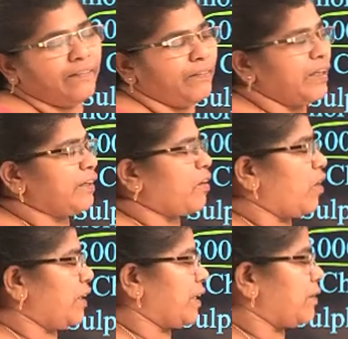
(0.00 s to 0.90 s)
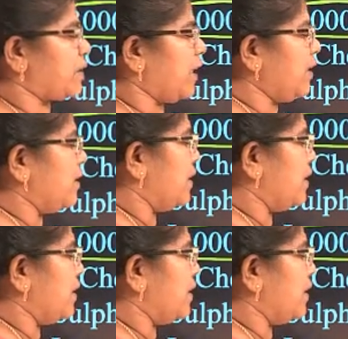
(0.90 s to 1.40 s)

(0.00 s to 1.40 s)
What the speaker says: We call it as the